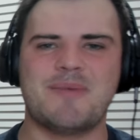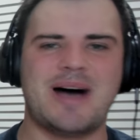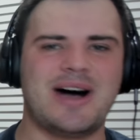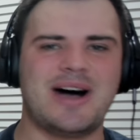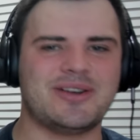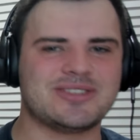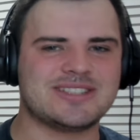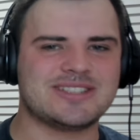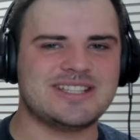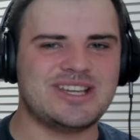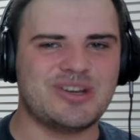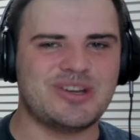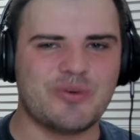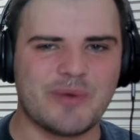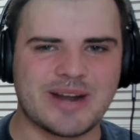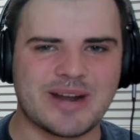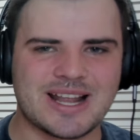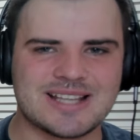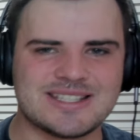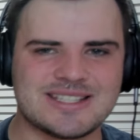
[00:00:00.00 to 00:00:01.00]
I'll see you when
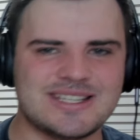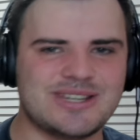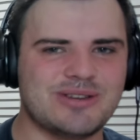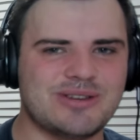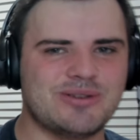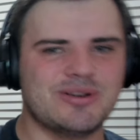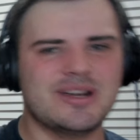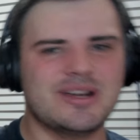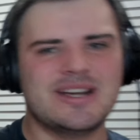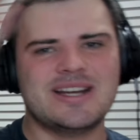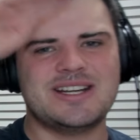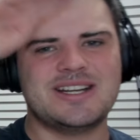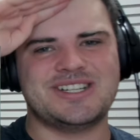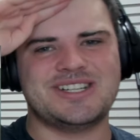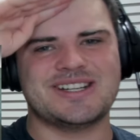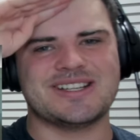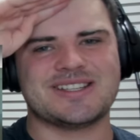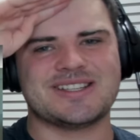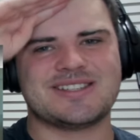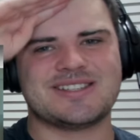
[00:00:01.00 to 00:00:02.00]
I see you.
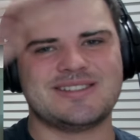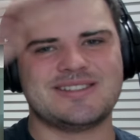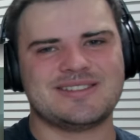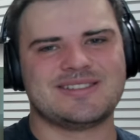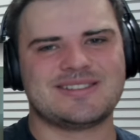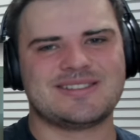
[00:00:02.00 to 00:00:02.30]
Cheers.